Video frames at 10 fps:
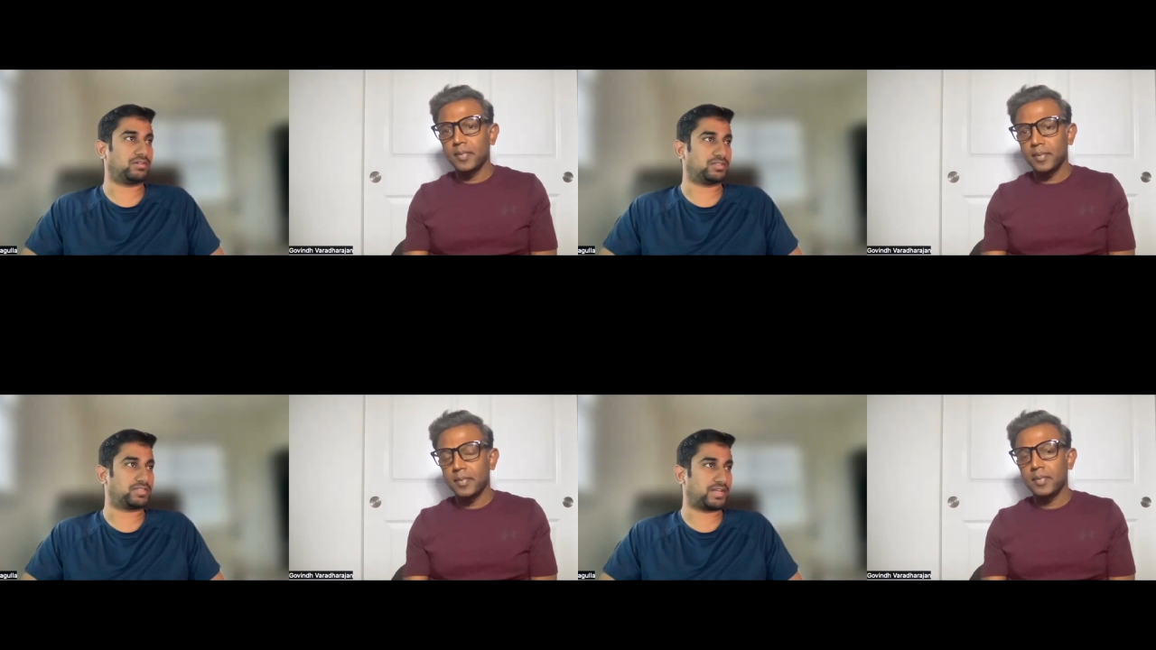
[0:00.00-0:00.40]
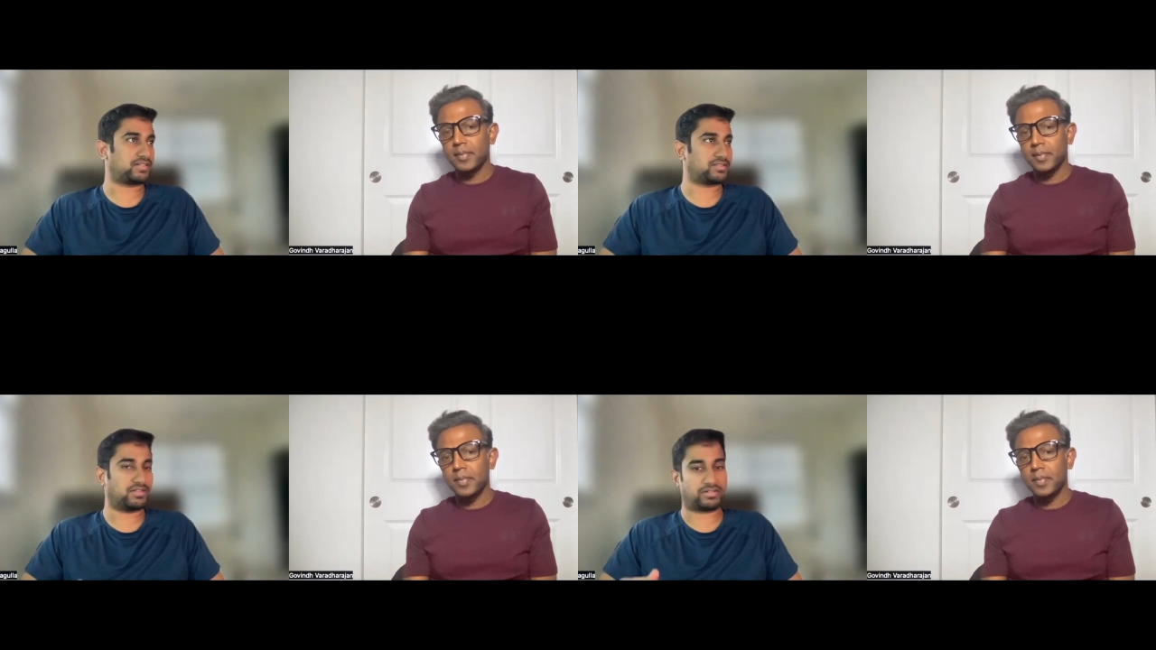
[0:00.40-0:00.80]
Speaker 1: sets
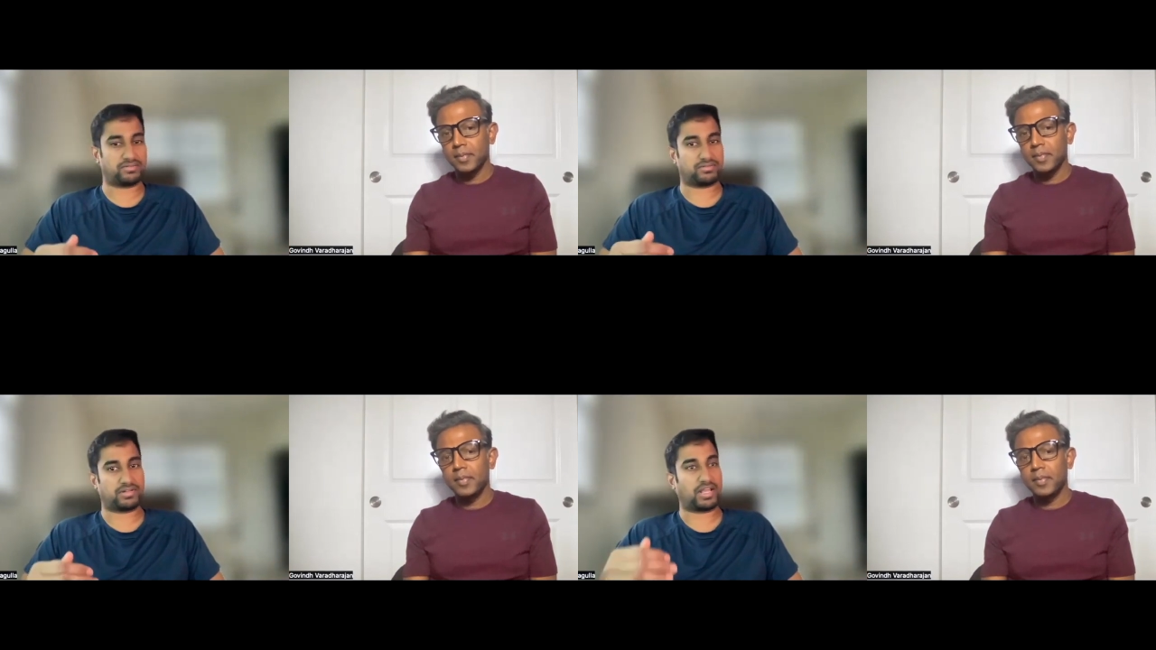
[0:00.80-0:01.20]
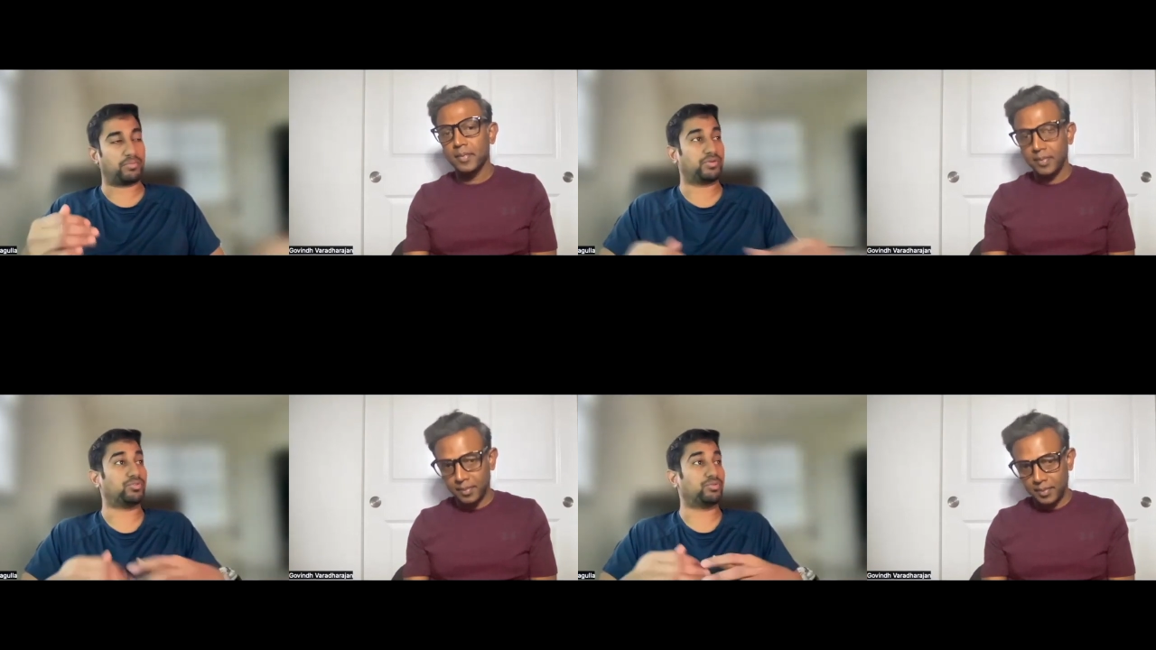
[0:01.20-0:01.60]
that help
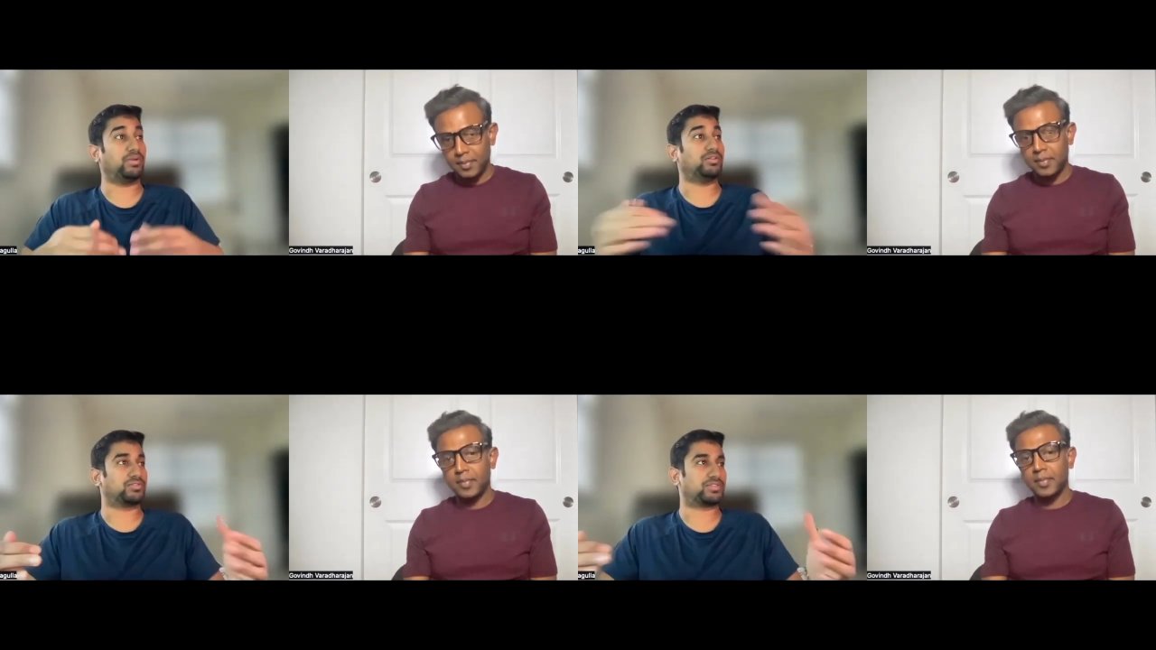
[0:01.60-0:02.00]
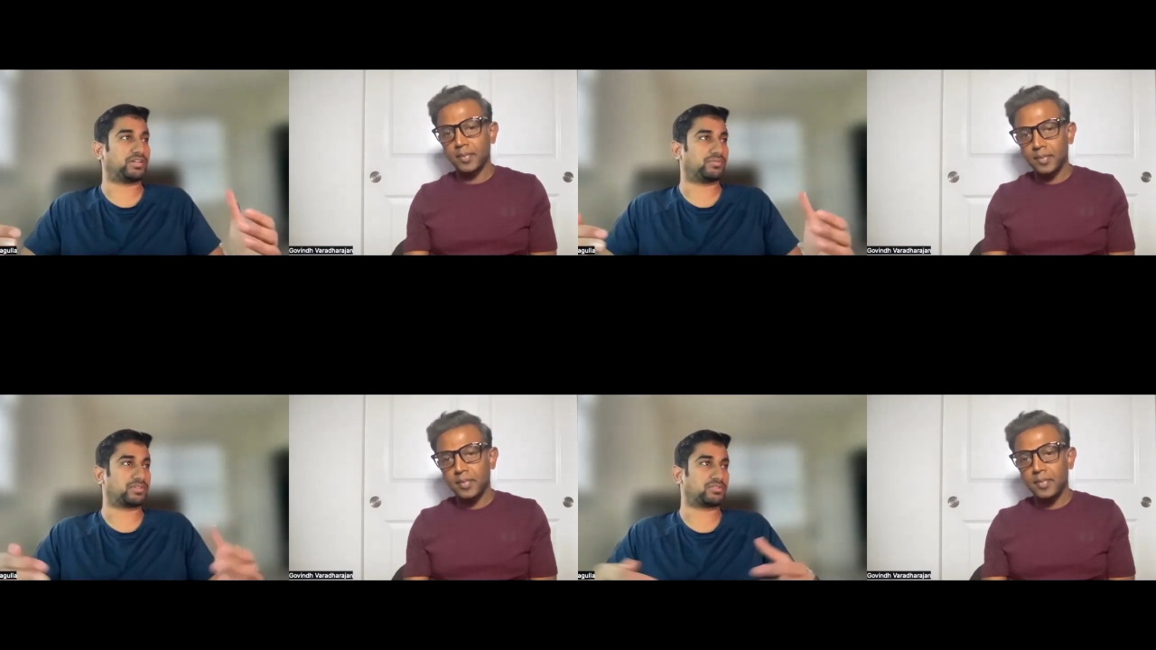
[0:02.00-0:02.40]
you to build those
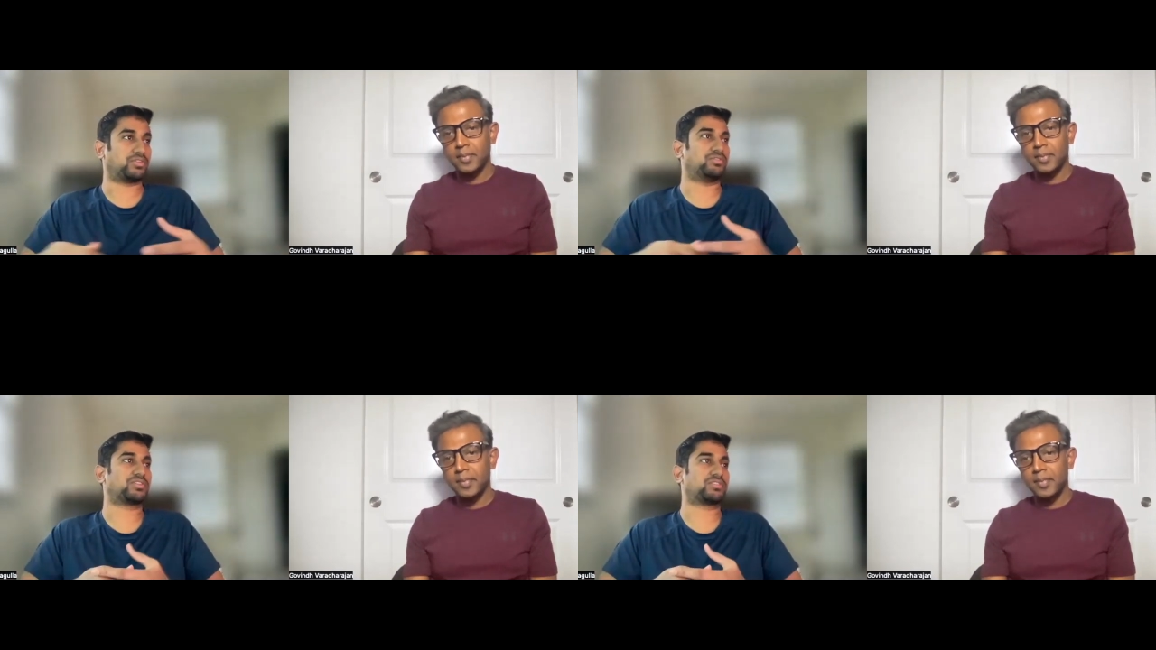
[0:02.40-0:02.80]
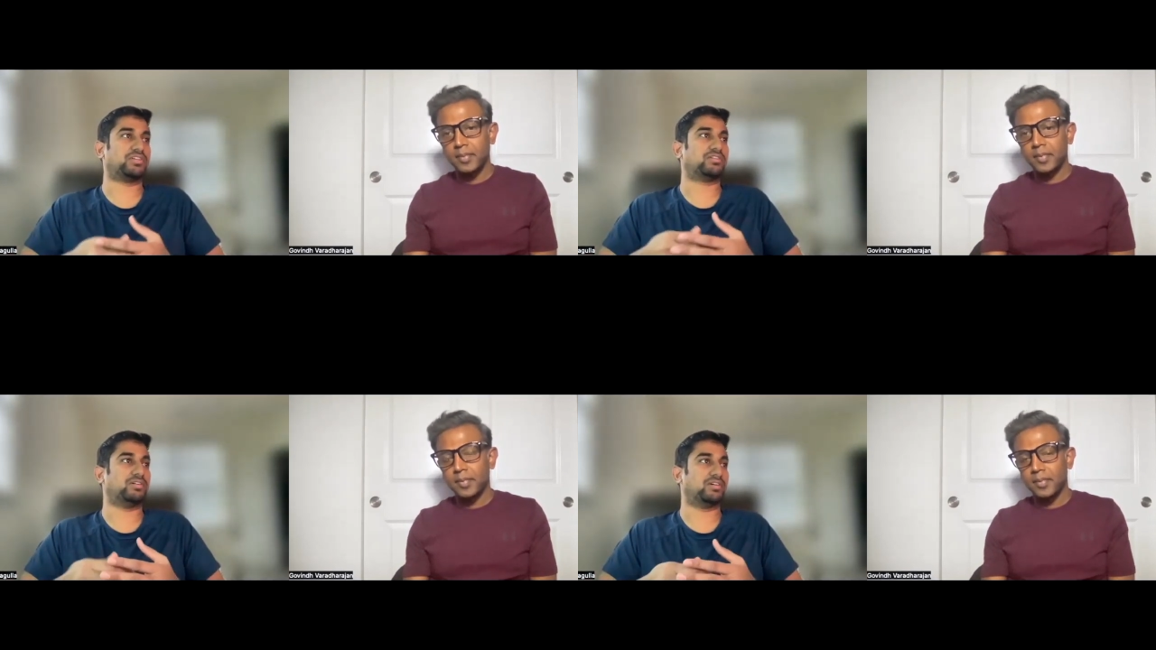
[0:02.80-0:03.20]
networks so you just need to
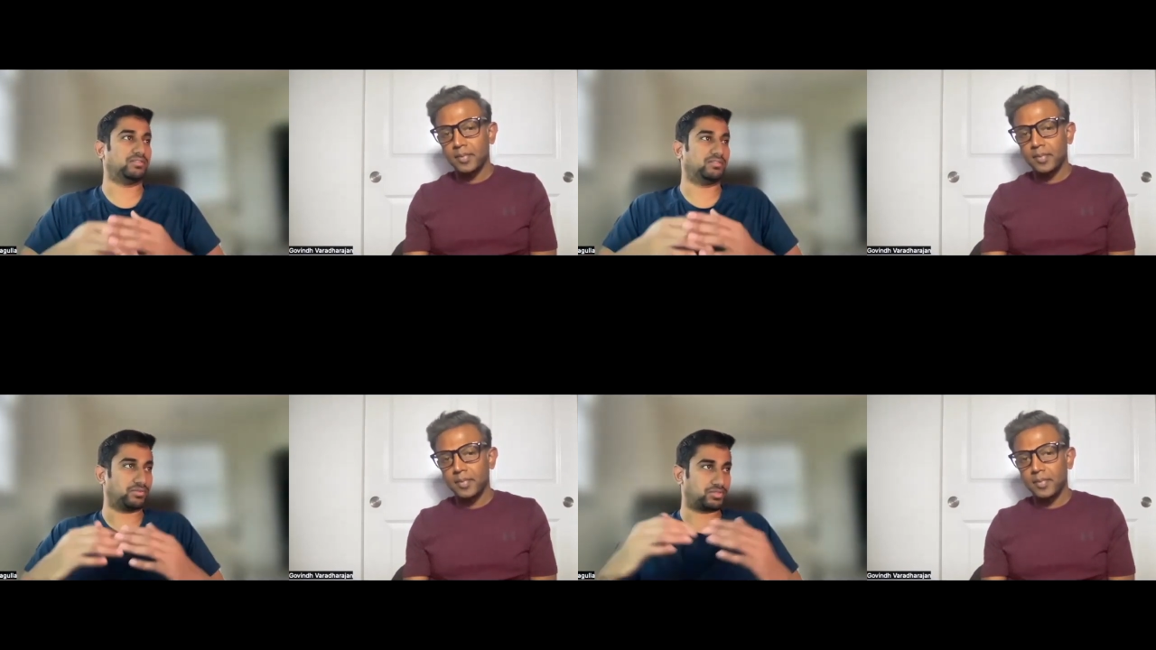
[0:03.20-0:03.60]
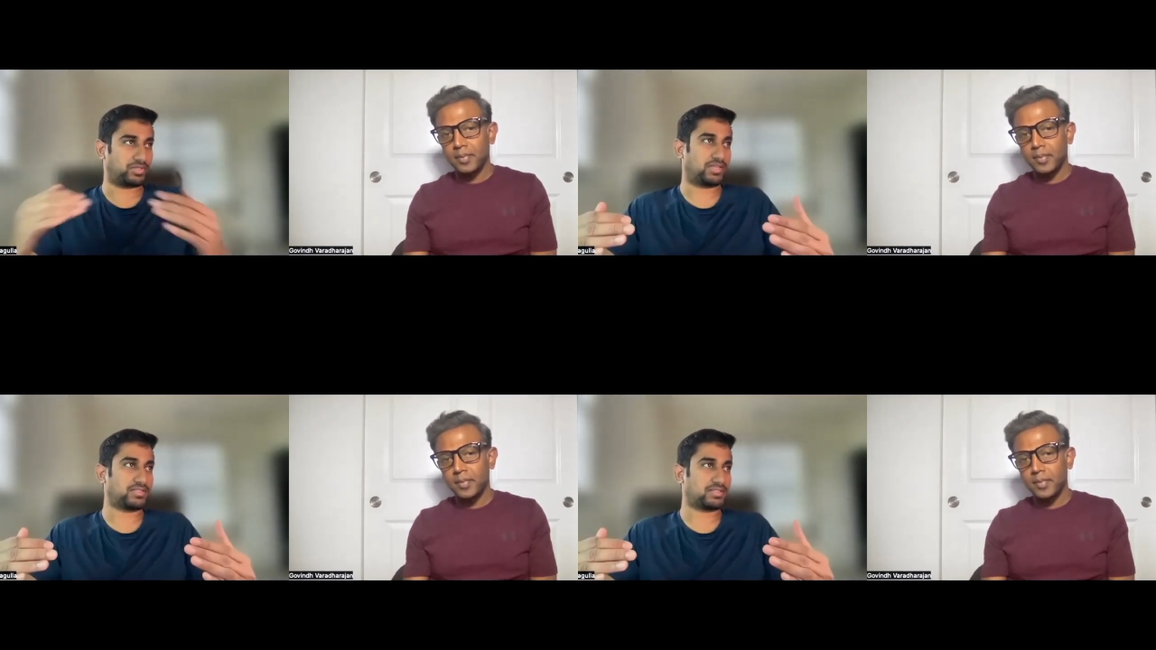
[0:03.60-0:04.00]
learn those
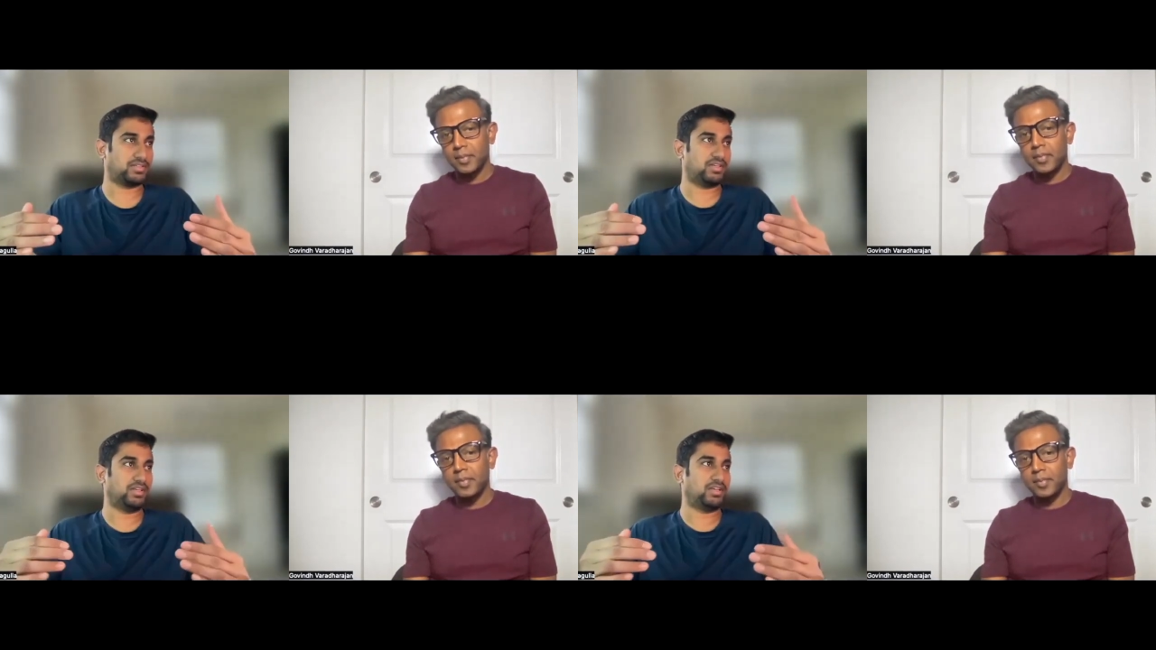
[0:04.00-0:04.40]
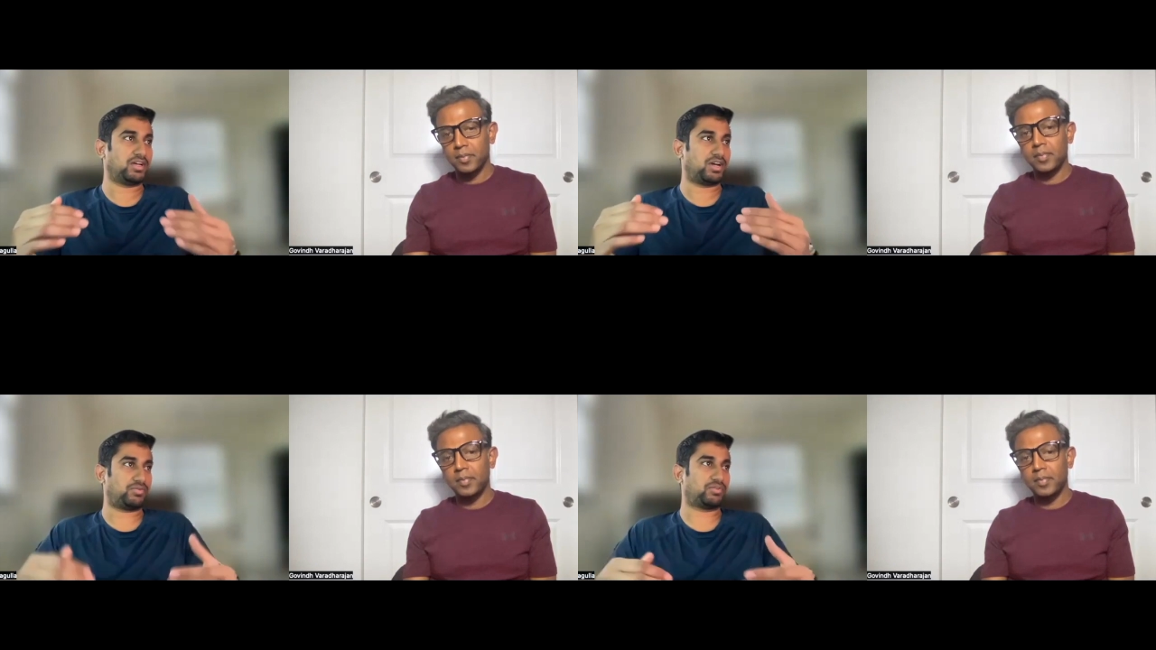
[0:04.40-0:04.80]
things
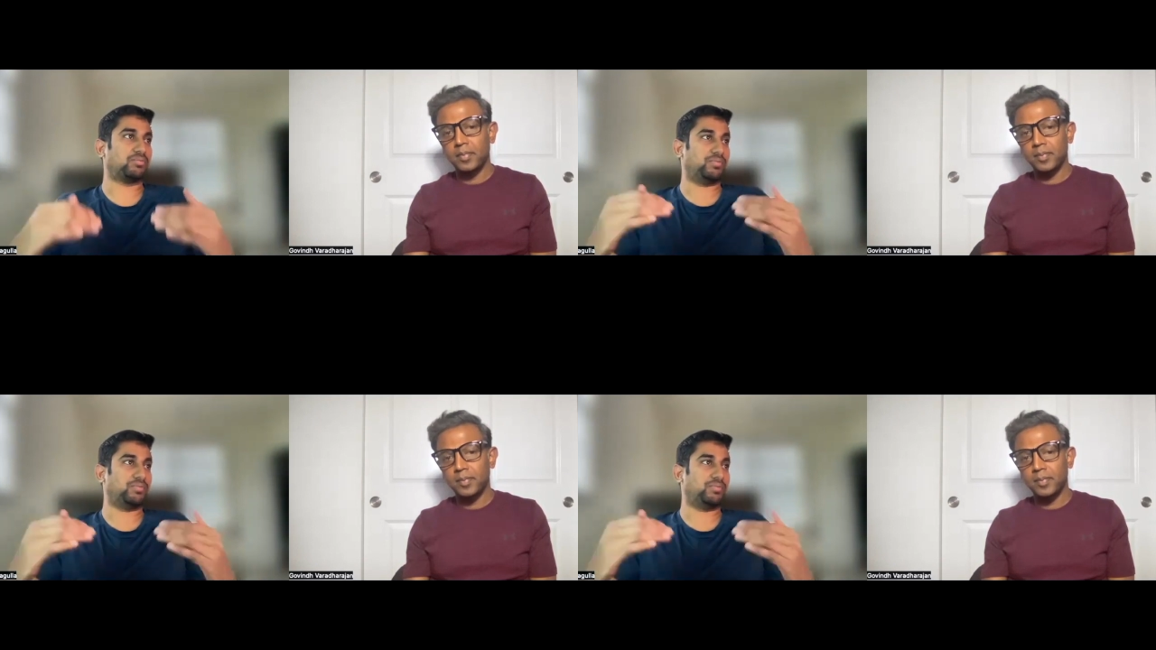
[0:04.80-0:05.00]
how you mm-hmm.